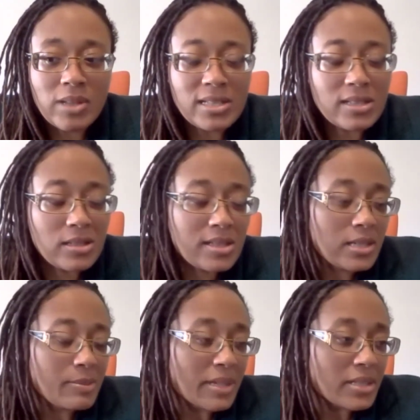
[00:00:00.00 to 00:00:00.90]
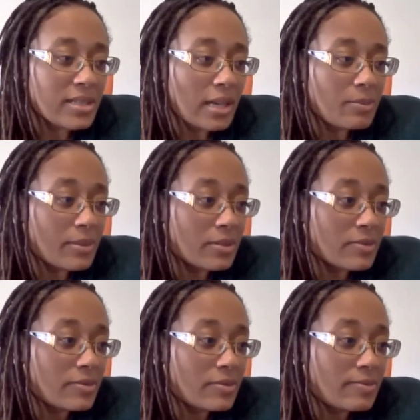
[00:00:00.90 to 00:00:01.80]
less than 6 months type
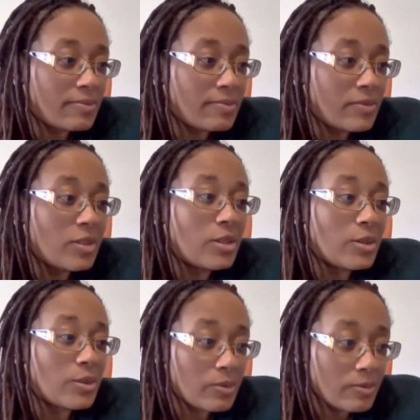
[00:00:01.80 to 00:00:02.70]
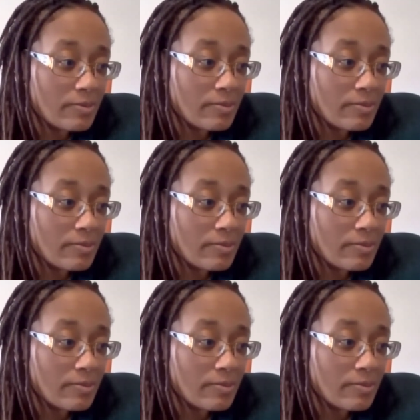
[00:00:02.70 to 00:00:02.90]
of new.